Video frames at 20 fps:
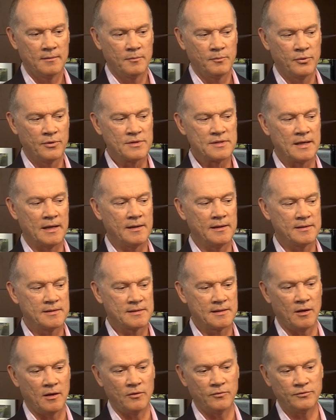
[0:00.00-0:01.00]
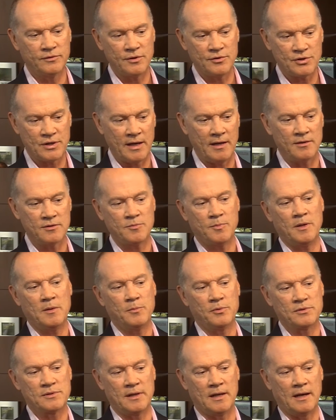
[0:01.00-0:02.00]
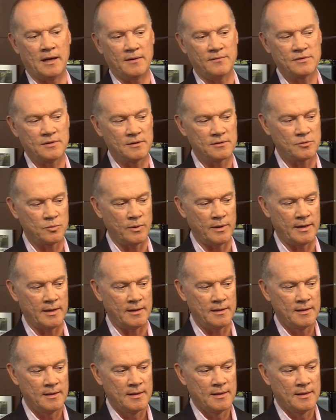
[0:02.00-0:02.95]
present itself to change people's lives this way.